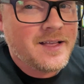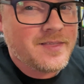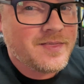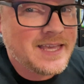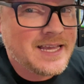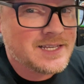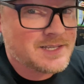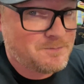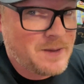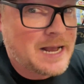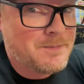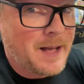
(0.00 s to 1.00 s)
these
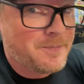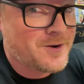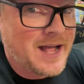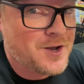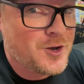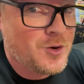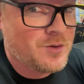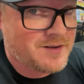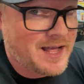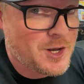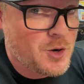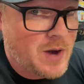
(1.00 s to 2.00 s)
pick them up. They're not new. They're
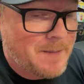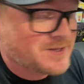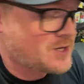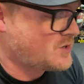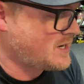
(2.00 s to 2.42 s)
not newer episodes.